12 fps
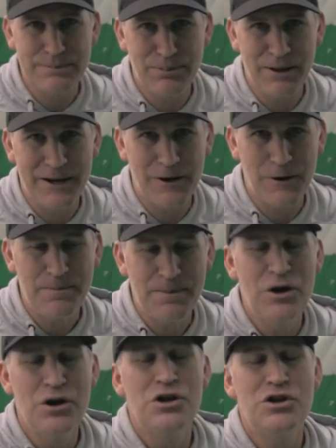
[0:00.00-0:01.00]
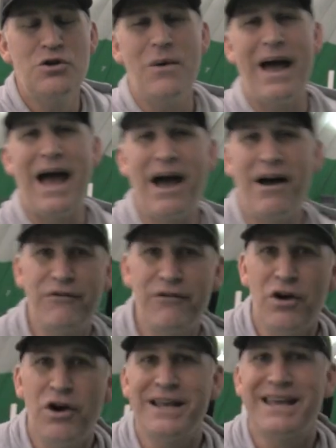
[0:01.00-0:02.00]
player, you have
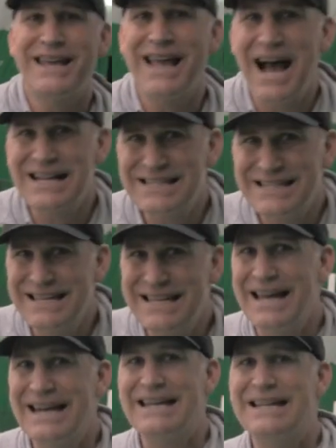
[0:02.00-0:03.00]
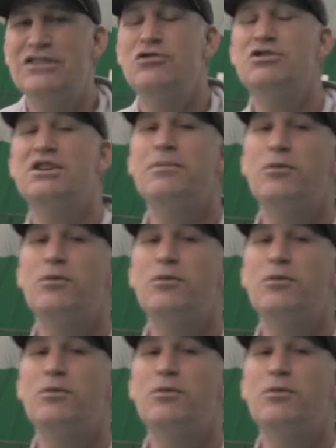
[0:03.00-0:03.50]
got to get into some